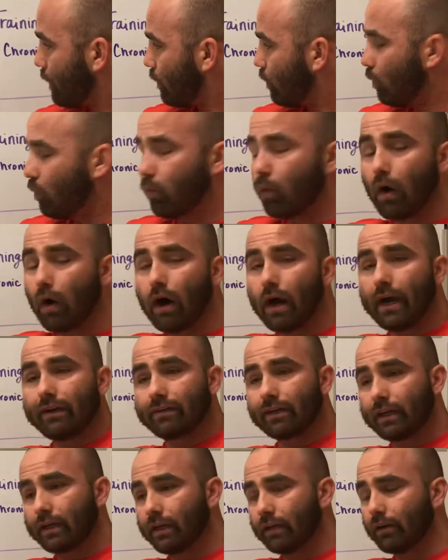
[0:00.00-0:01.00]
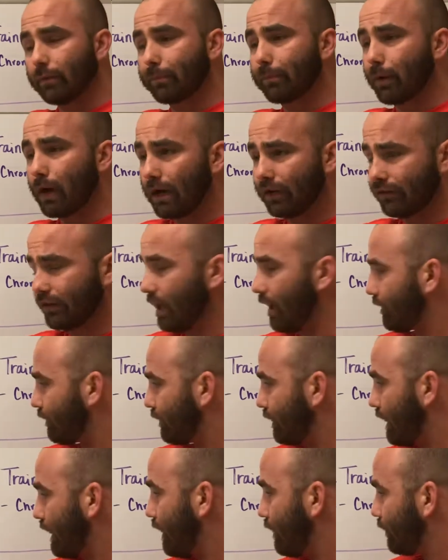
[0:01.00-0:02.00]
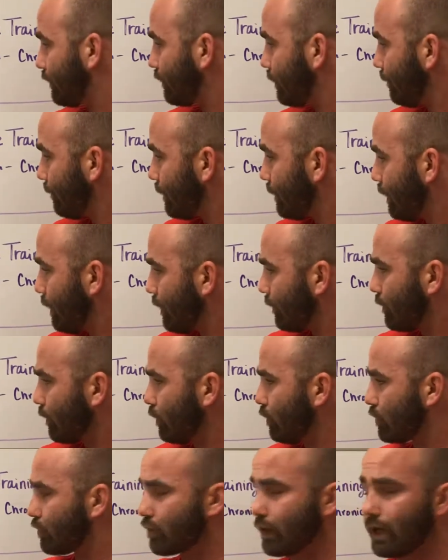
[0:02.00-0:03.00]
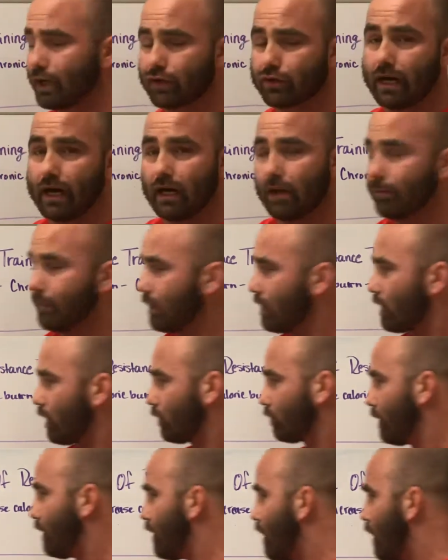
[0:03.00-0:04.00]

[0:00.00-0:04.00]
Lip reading: what the process is through strength training, because we